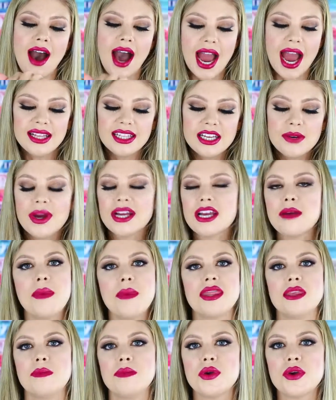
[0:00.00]
Highly
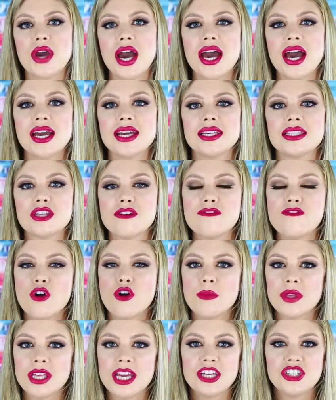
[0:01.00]
recommend them, you guys. The
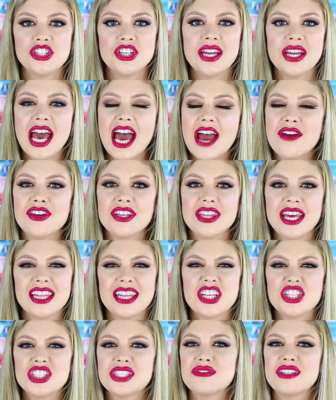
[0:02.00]
formulation, everything,
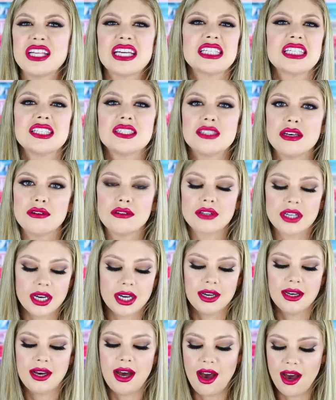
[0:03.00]
they just feel like silk.
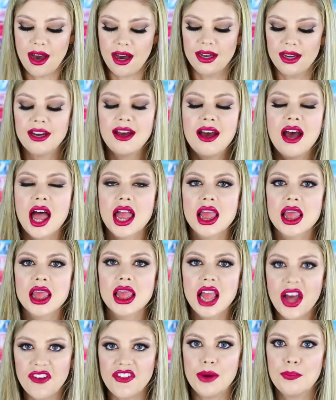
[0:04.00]
Oh,
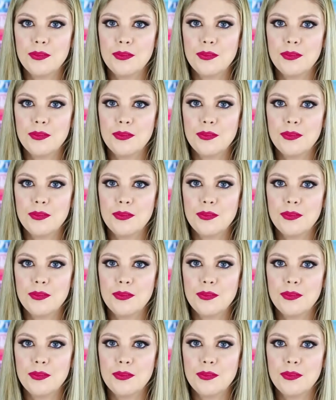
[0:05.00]
love